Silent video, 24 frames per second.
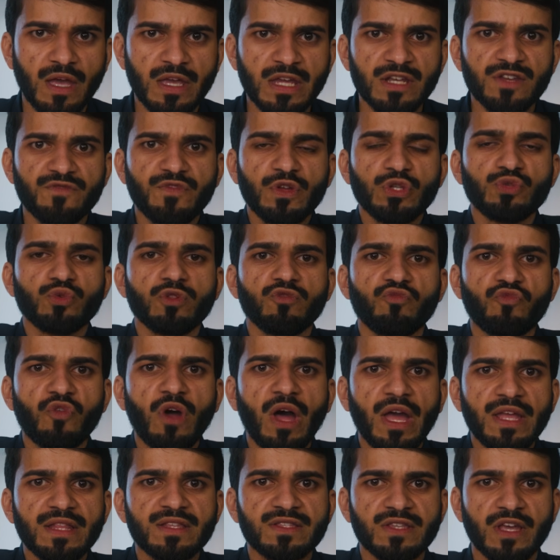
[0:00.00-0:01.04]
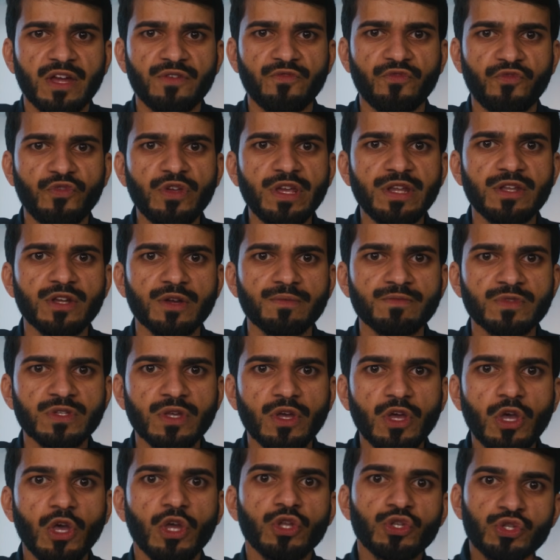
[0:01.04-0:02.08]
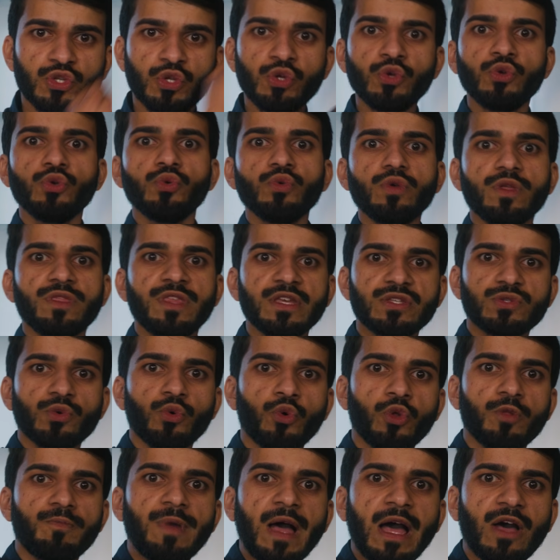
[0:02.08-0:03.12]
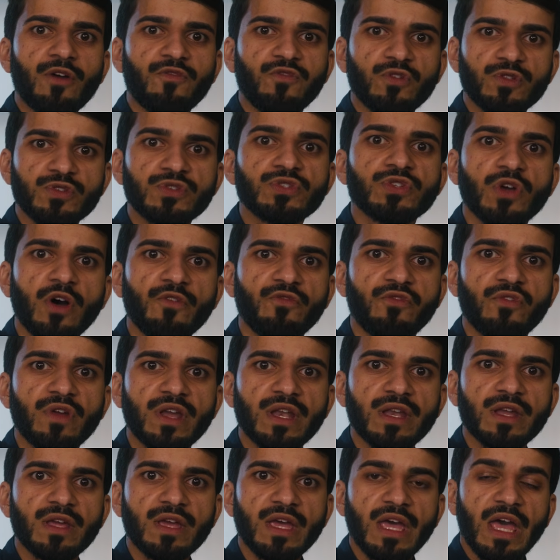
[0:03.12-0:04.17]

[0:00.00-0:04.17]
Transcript: individual rights and freedoms to this all-powerful sovereign.